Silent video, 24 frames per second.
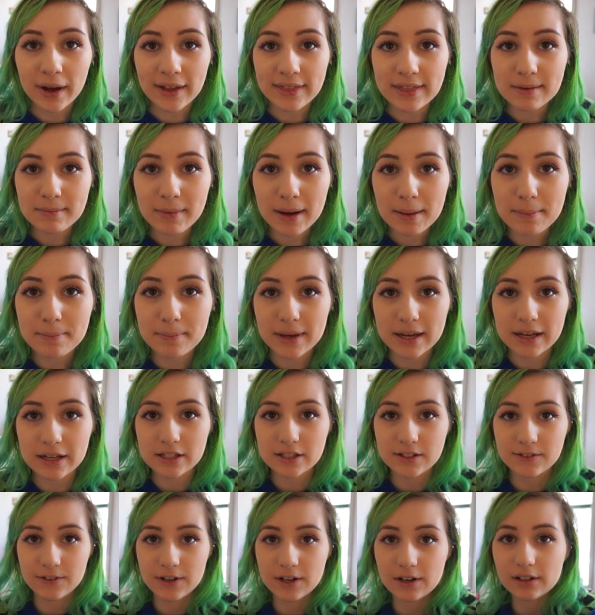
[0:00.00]
I think my
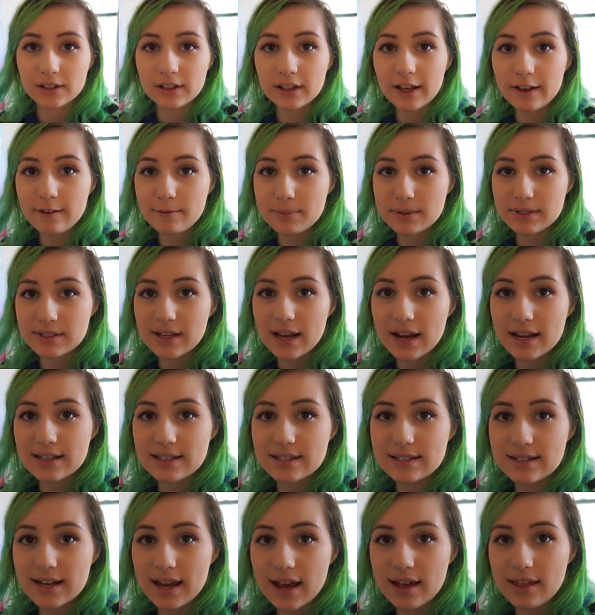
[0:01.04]
biggest fear in life
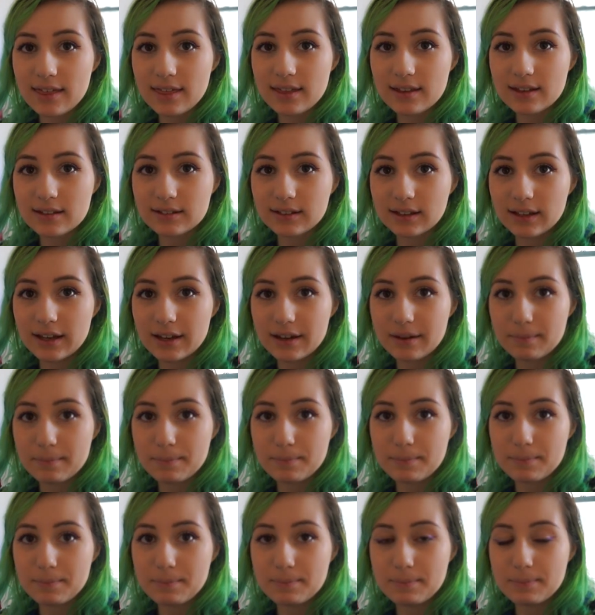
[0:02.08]
besides death is like
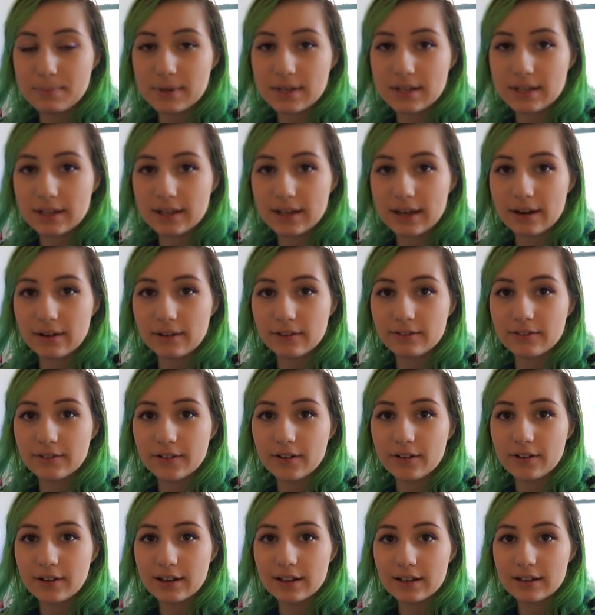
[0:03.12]
being out of
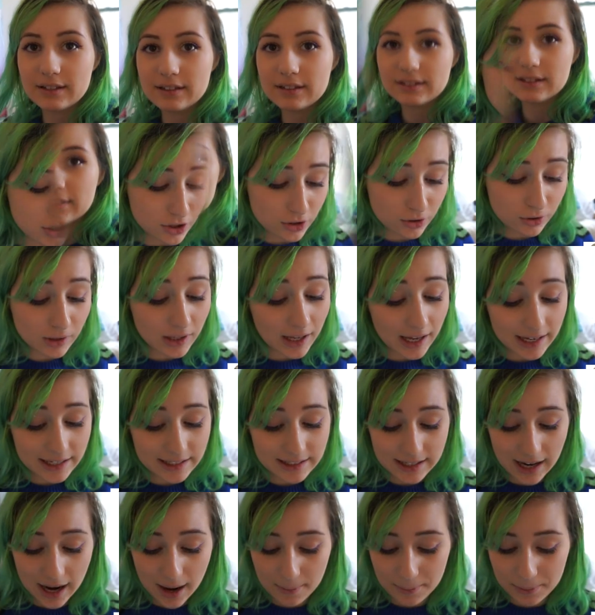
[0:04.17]
focus. Do you like
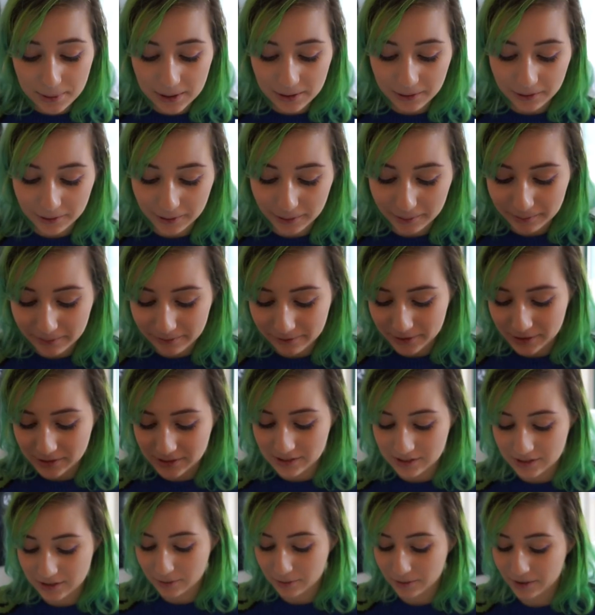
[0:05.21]
Scott Pilgrim
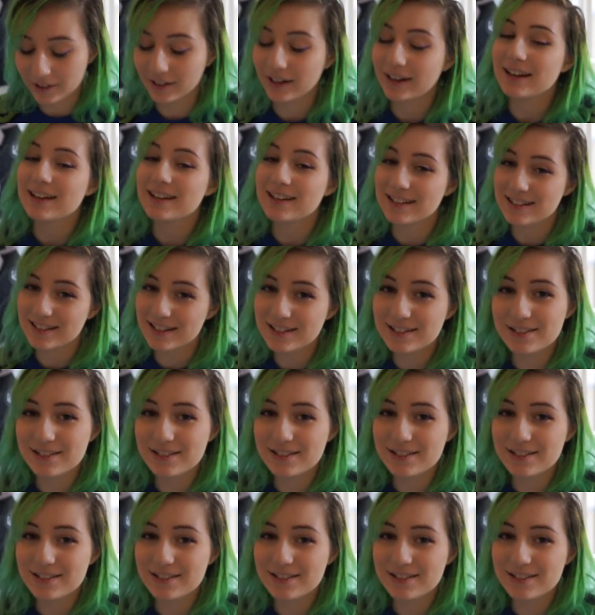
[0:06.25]
versus the World? Yes, I